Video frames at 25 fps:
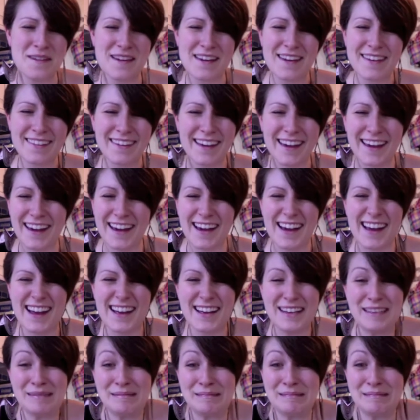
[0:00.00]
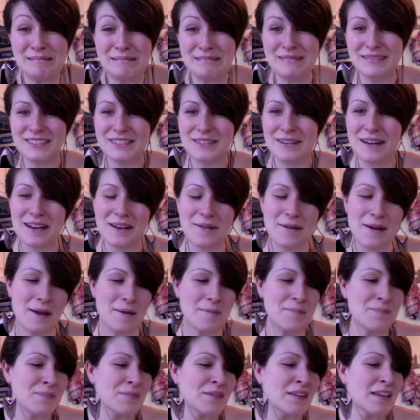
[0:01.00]
Like, so anyway,
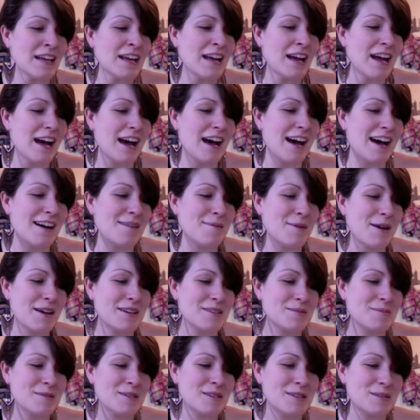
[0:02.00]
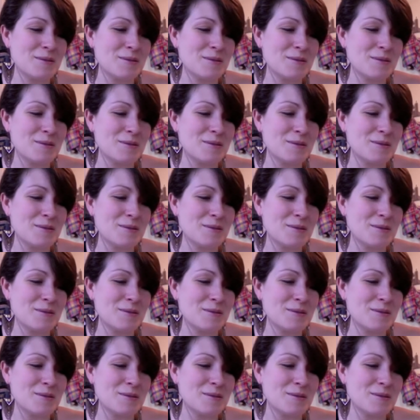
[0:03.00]
My husband,